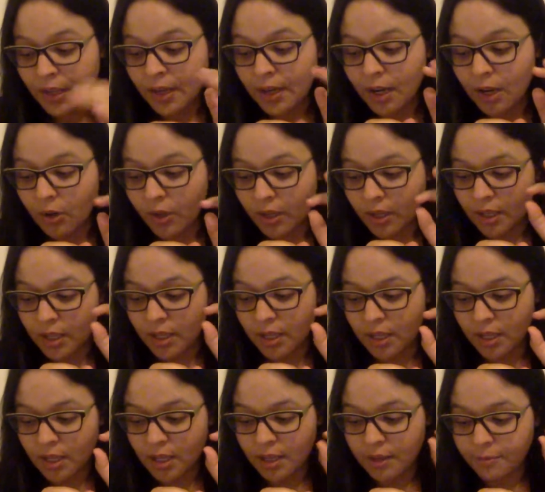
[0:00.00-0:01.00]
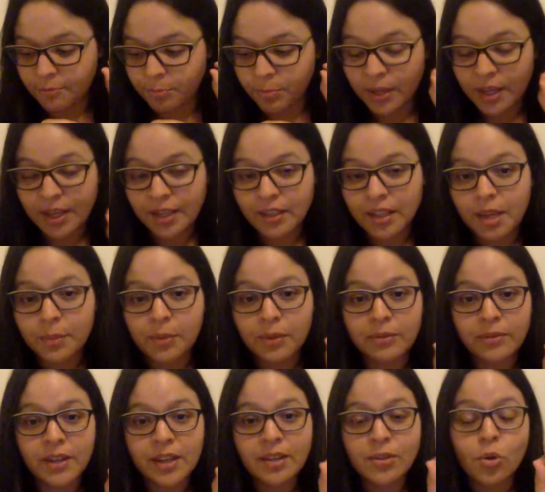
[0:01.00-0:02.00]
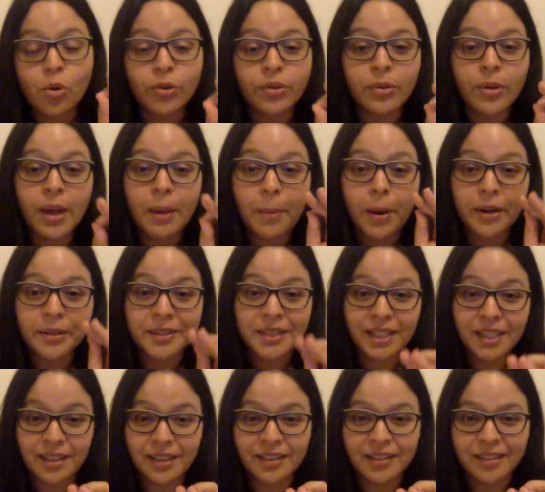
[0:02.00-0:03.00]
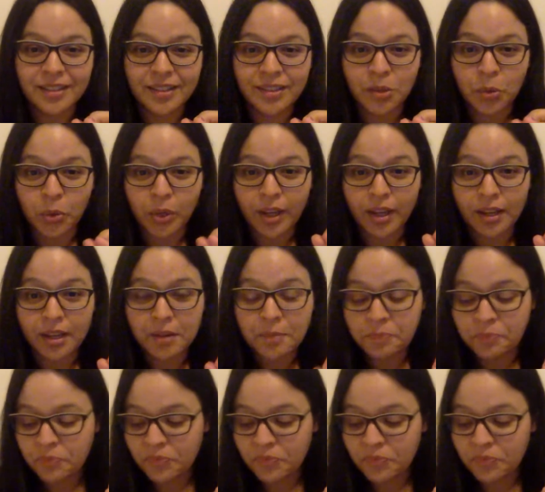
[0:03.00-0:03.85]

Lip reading: Now, P times V is also MRT, okay?